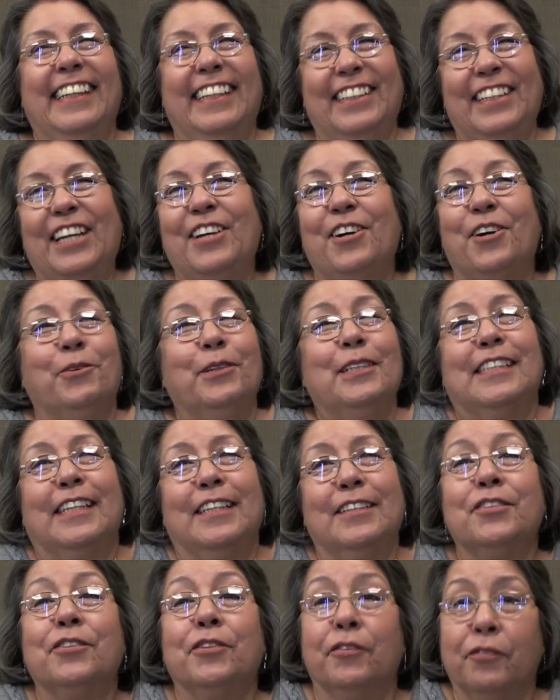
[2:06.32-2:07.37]
and they always
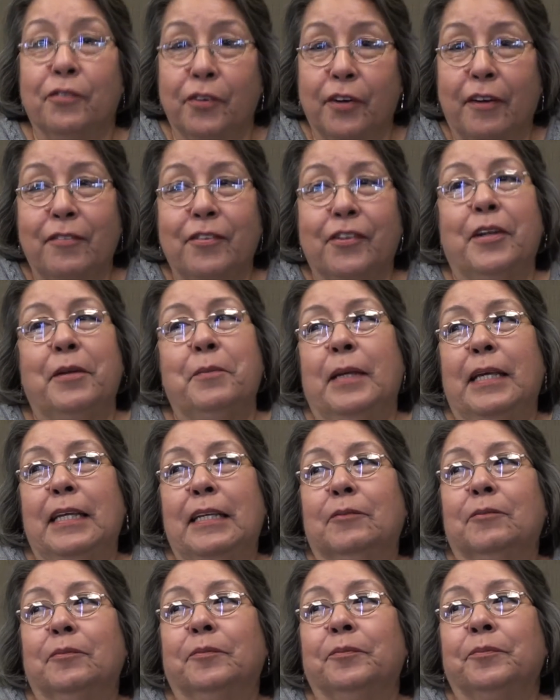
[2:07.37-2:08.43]
answered, Forever,
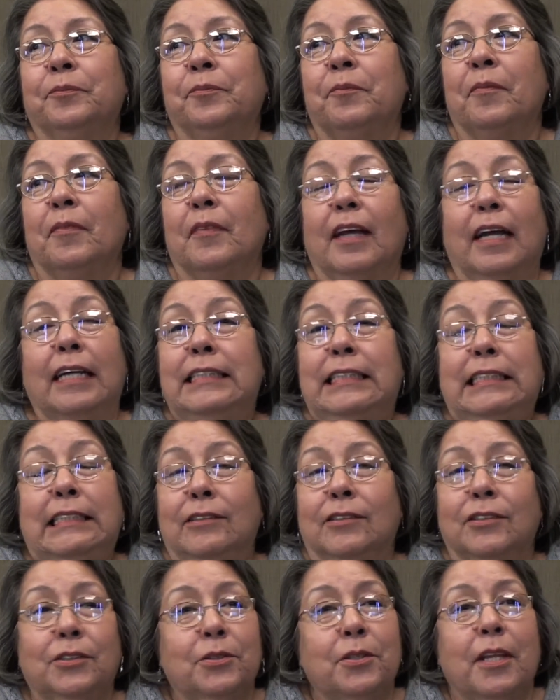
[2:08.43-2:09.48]
Amen. I
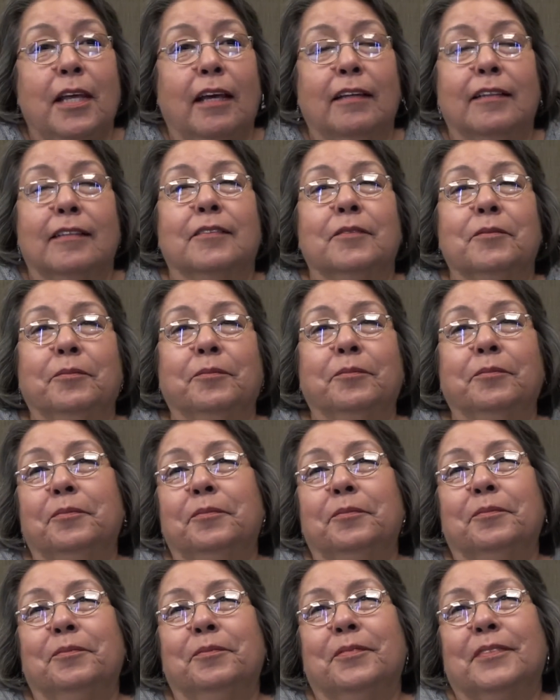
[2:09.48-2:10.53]
still do that
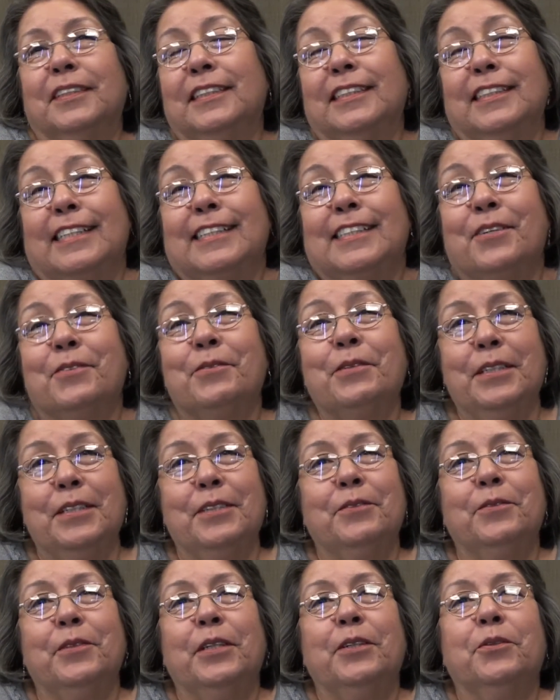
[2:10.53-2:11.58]
because that's how we,
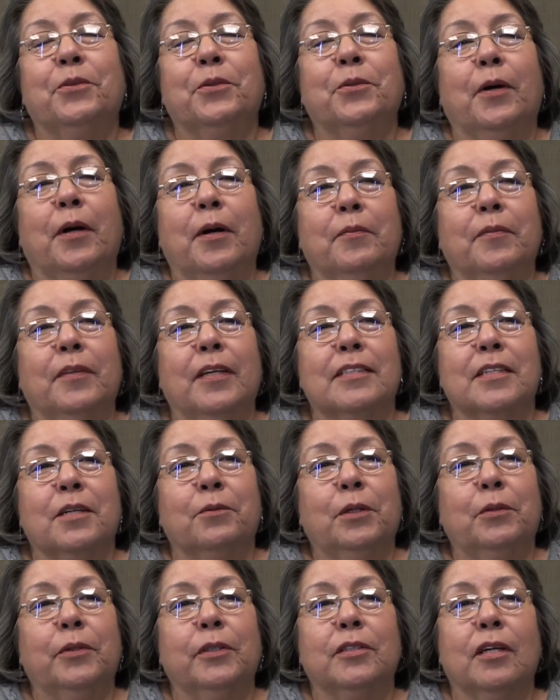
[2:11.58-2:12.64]
we grew up, that's how
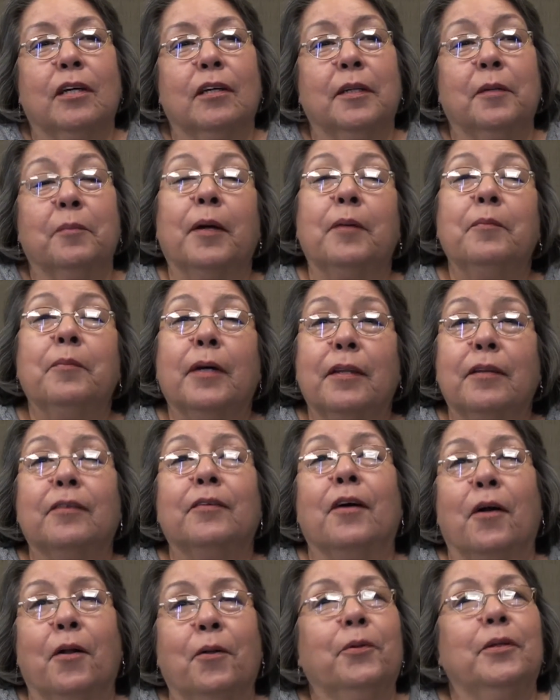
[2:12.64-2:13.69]
we were taught. And my mother
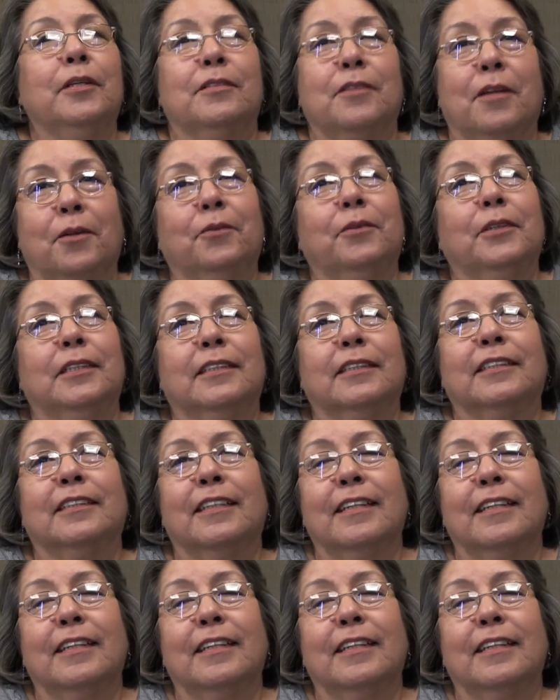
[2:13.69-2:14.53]
always, always